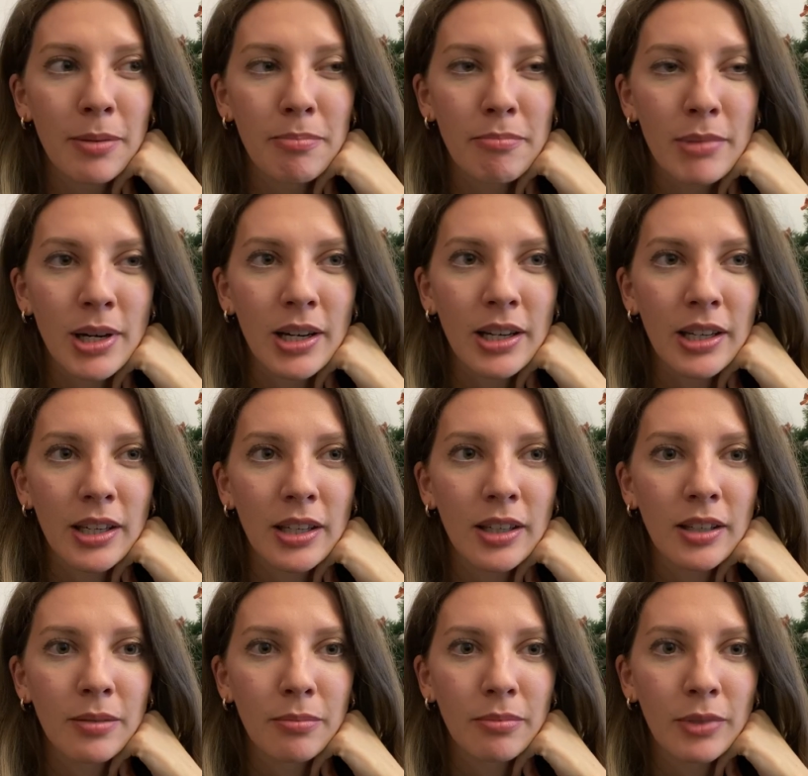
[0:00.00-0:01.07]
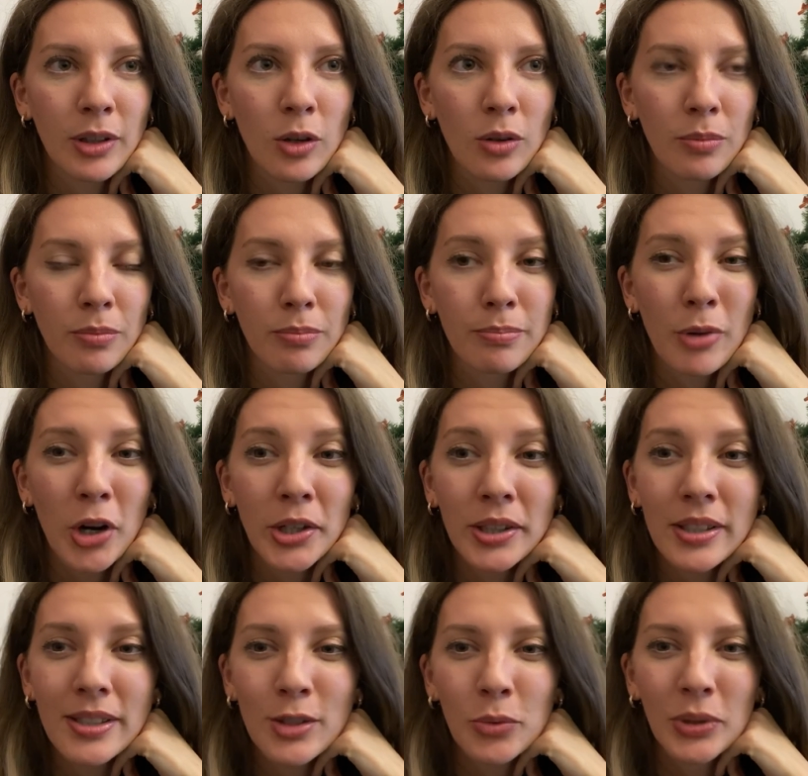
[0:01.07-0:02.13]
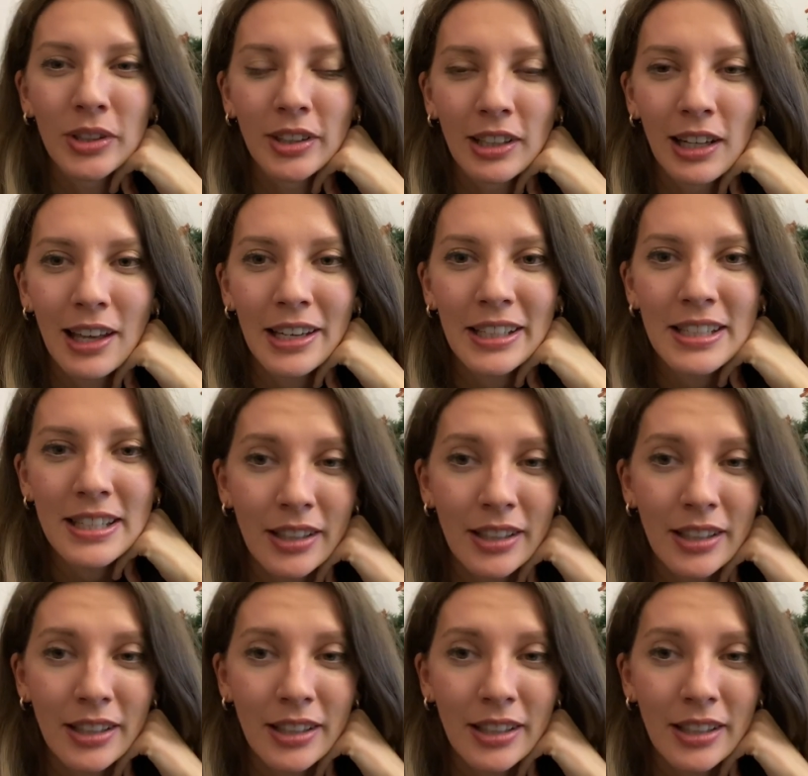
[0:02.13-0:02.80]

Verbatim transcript: my parties with the clients.